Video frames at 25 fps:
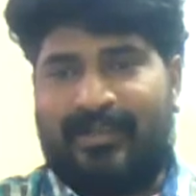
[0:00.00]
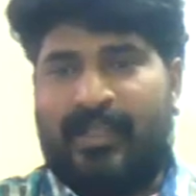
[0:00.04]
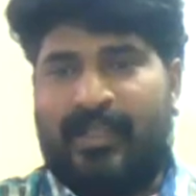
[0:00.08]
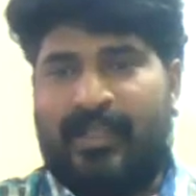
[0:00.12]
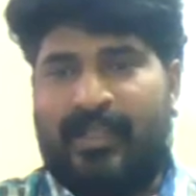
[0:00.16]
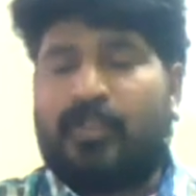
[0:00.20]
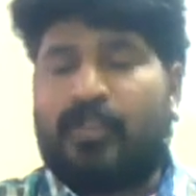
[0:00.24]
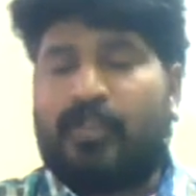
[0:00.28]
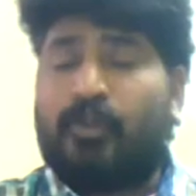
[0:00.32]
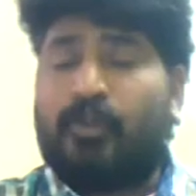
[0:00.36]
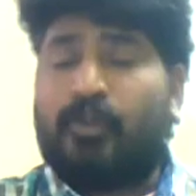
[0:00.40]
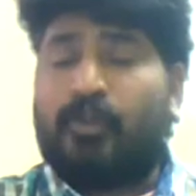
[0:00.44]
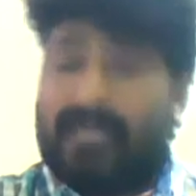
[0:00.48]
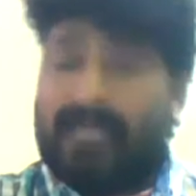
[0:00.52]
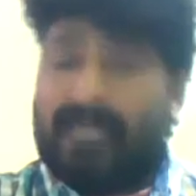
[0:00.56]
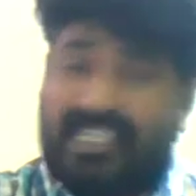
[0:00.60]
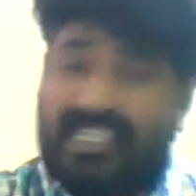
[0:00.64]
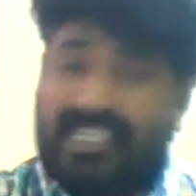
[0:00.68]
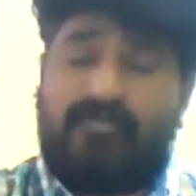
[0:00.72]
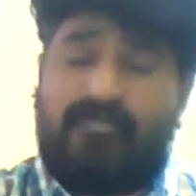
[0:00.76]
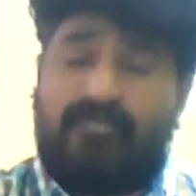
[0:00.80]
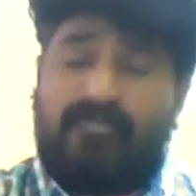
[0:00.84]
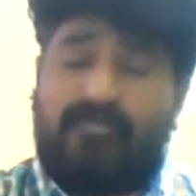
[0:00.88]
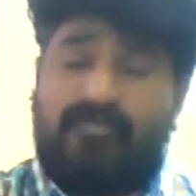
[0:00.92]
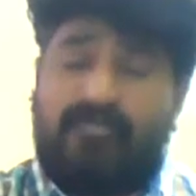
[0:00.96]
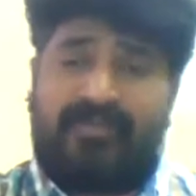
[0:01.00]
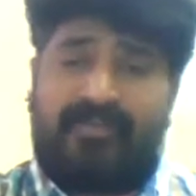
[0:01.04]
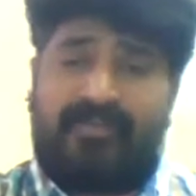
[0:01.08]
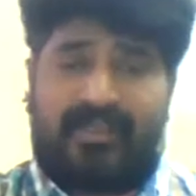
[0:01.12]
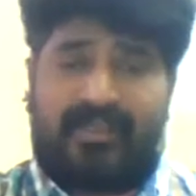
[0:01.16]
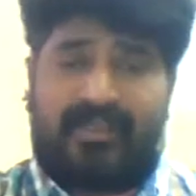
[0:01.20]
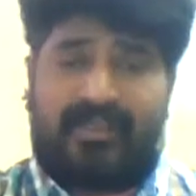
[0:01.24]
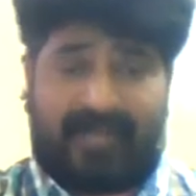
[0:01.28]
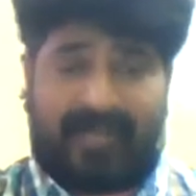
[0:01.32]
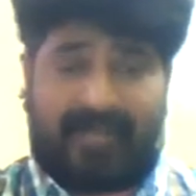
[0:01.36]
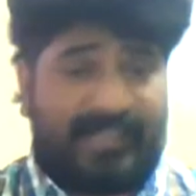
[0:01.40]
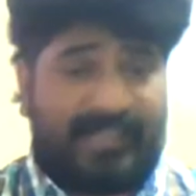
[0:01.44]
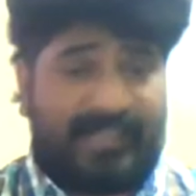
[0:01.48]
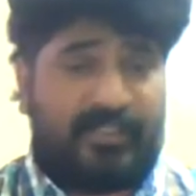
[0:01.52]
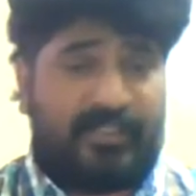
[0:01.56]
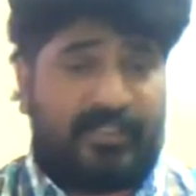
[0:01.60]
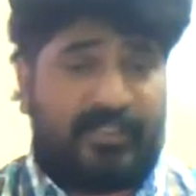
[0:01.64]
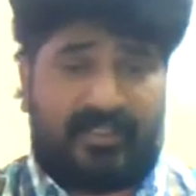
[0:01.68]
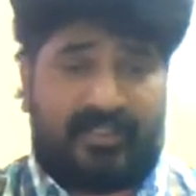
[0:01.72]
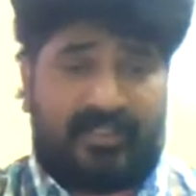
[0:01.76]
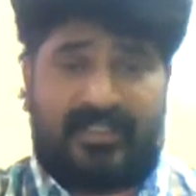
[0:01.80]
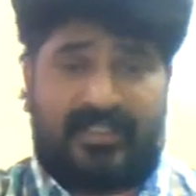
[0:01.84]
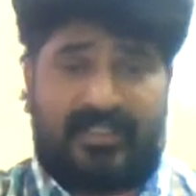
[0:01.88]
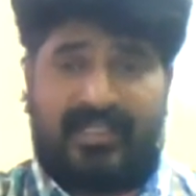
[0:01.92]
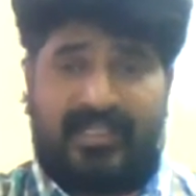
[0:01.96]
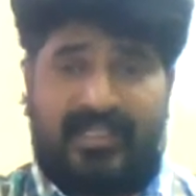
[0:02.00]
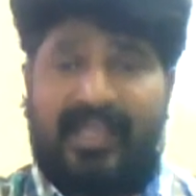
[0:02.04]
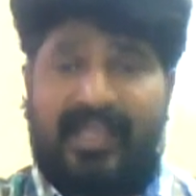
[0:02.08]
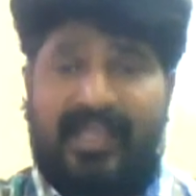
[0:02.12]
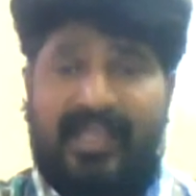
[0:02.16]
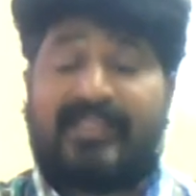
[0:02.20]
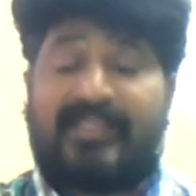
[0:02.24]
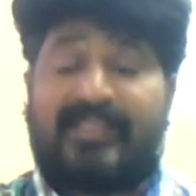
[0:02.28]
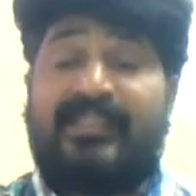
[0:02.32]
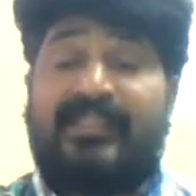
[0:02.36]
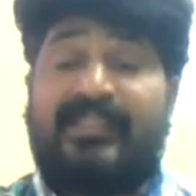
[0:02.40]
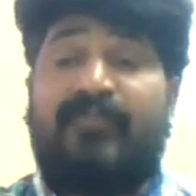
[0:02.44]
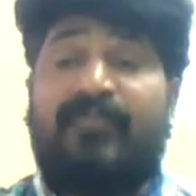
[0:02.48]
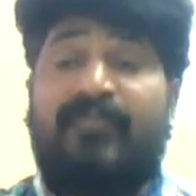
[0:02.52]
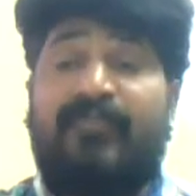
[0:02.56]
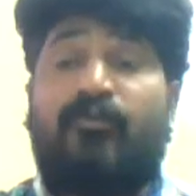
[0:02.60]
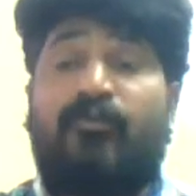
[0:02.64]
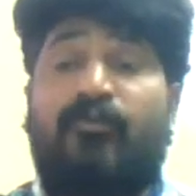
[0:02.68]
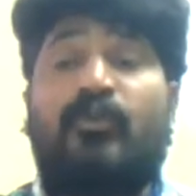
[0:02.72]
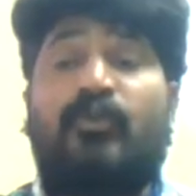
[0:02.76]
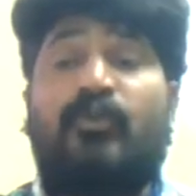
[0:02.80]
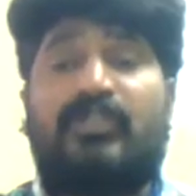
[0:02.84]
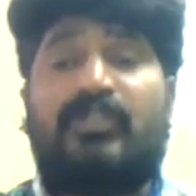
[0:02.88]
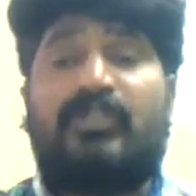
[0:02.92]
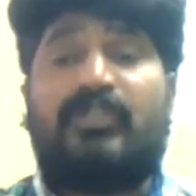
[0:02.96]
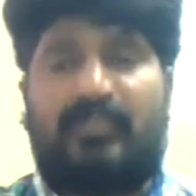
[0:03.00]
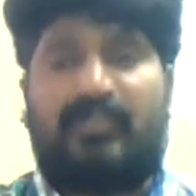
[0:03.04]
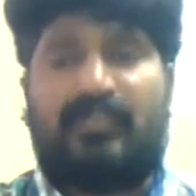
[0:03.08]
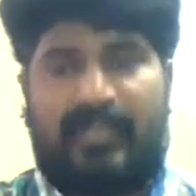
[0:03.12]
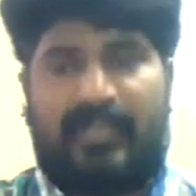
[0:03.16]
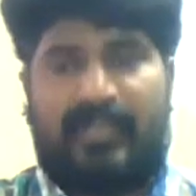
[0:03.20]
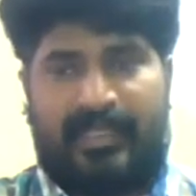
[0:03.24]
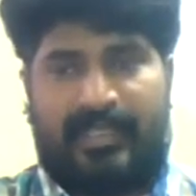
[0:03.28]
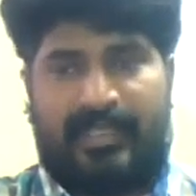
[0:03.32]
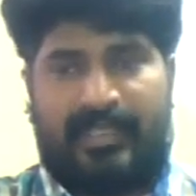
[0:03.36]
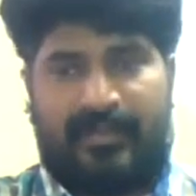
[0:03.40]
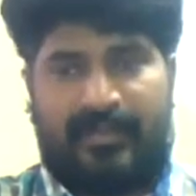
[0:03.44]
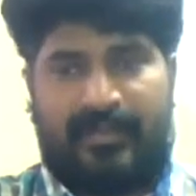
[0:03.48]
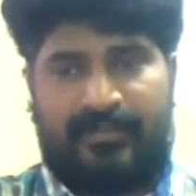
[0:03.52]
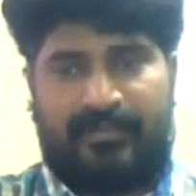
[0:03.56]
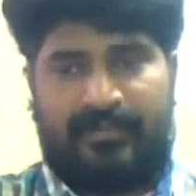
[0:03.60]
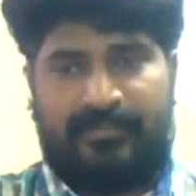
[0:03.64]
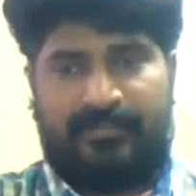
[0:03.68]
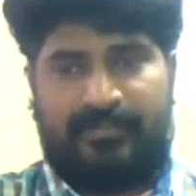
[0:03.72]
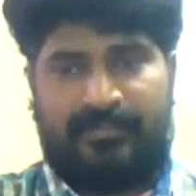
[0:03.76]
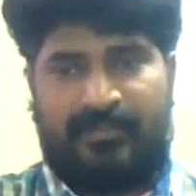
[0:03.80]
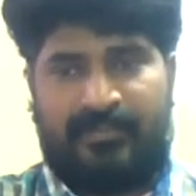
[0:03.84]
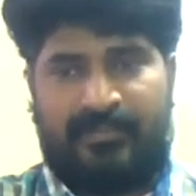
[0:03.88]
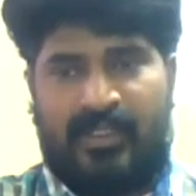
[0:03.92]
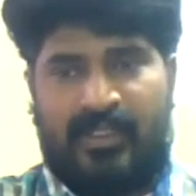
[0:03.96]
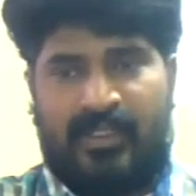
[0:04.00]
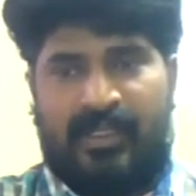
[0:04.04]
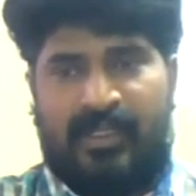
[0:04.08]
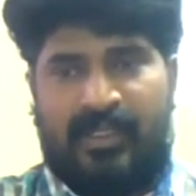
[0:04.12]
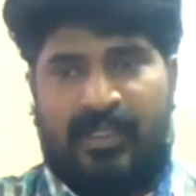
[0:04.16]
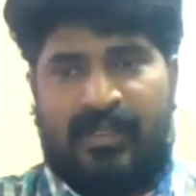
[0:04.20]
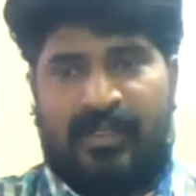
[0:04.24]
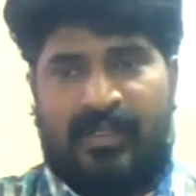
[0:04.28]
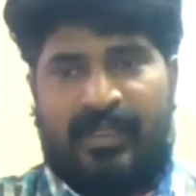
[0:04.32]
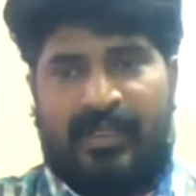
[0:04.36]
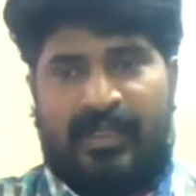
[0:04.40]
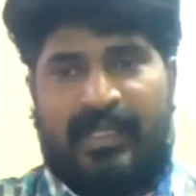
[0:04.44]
So each one of the writers has their own style. And